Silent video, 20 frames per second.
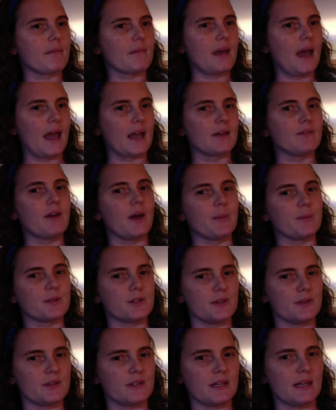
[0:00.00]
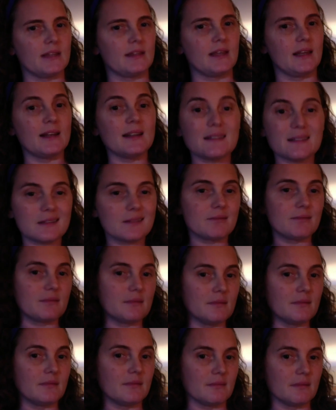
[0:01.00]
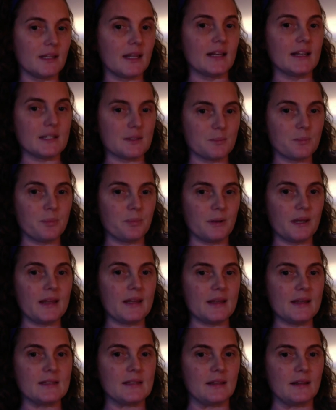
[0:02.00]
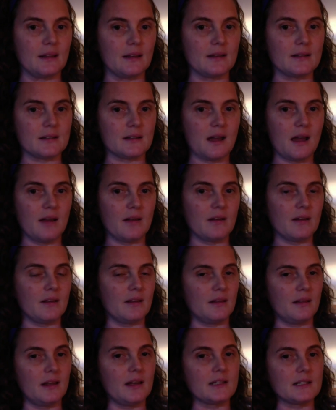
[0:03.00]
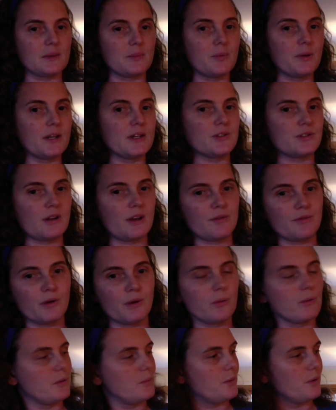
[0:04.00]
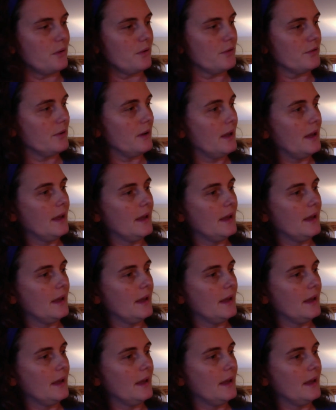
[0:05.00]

kind of helps you see that it's pretty easy, that it's a pretty straightforward proof.